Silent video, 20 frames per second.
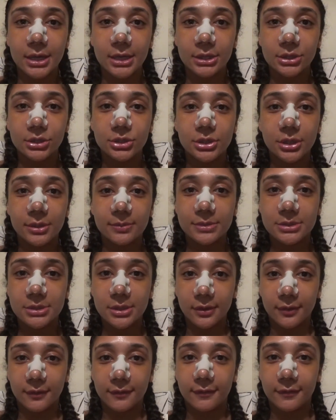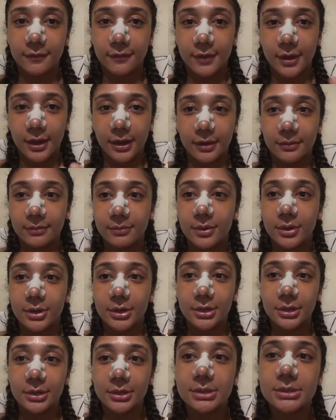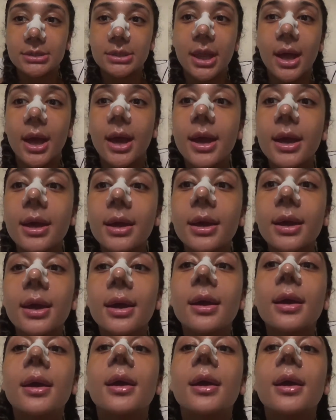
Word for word: In terms of um, what it looks like,